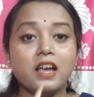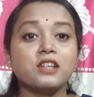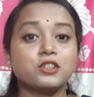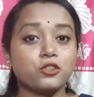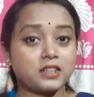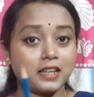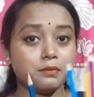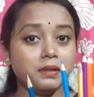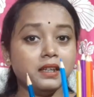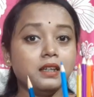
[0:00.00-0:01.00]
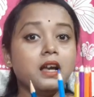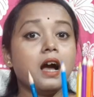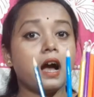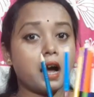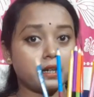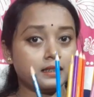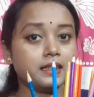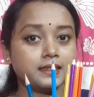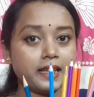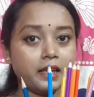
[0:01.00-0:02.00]
So tell me, are they
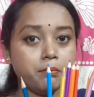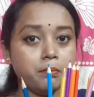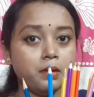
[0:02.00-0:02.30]
same?